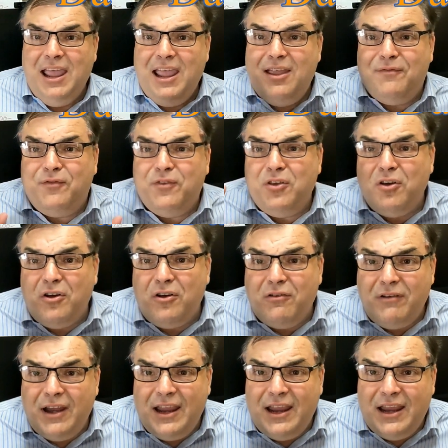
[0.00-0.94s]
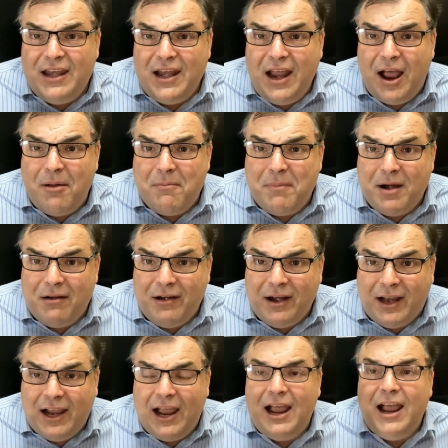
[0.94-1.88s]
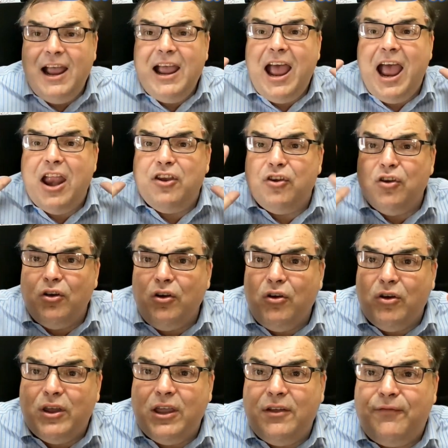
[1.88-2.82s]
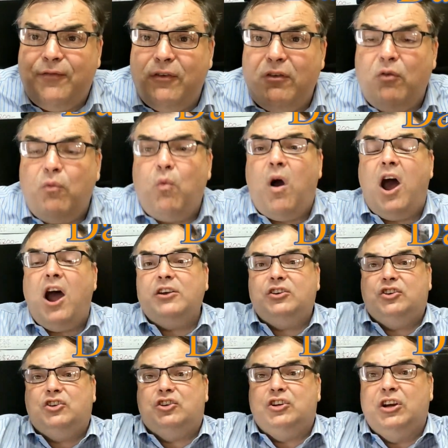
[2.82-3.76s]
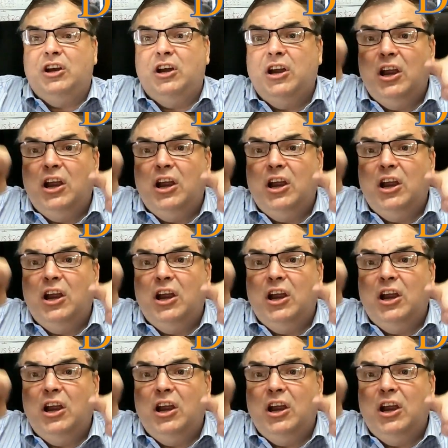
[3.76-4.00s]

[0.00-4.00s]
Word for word: If you're in America and you're looking for a watch,